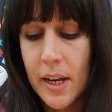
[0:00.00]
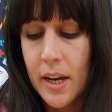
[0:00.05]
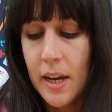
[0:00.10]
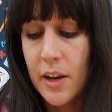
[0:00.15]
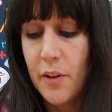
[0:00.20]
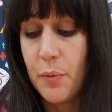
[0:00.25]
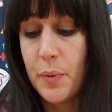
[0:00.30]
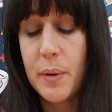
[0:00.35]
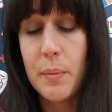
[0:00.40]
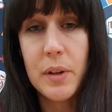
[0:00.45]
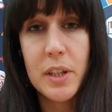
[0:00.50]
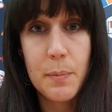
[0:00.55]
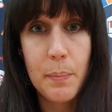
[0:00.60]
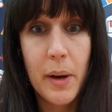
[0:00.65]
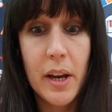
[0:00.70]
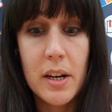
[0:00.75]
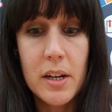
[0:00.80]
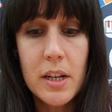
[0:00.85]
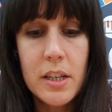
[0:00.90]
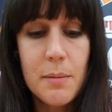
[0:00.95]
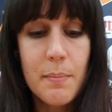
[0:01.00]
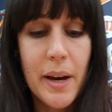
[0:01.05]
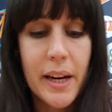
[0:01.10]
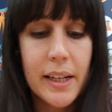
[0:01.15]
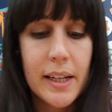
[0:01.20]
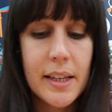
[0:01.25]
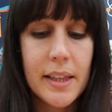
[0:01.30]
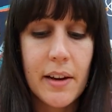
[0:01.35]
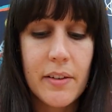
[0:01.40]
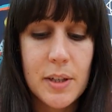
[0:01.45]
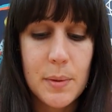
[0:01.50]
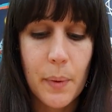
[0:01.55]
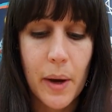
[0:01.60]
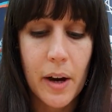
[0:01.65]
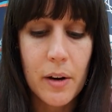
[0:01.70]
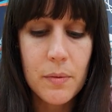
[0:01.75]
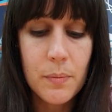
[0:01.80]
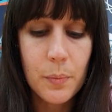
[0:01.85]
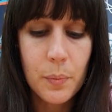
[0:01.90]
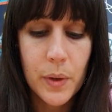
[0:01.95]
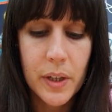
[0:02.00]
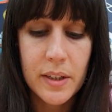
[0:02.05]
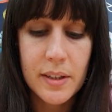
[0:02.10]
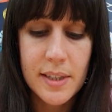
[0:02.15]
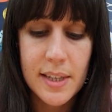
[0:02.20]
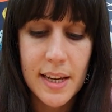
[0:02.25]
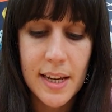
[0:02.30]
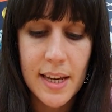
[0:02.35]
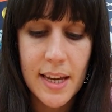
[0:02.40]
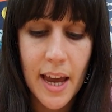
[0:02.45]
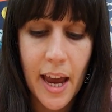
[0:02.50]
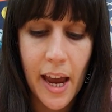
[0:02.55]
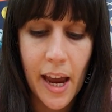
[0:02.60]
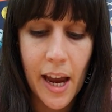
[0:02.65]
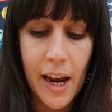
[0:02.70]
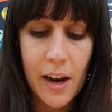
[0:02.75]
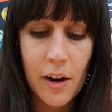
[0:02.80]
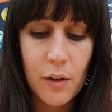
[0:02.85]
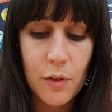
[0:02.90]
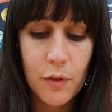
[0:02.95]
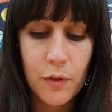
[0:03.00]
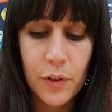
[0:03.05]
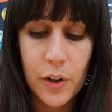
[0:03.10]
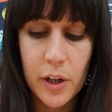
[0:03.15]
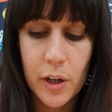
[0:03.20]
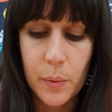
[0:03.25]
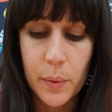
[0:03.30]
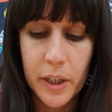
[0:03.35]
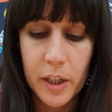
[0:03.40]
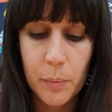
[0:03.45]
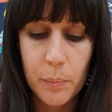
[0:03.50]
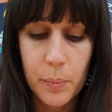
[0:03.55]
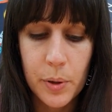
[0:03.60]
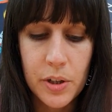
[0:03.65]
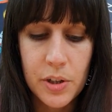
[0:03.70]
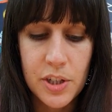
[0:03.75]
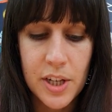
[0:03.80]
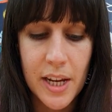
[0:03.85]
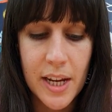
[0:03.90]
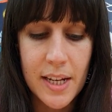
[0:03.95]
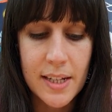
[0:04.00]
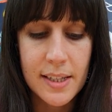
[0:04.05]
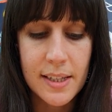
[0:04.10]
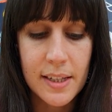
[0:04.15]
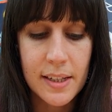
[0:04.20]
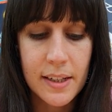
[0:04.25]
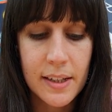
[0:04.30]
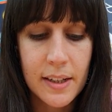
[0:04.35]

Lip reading: If we were to put another magnet there as well, we could see how far we could push it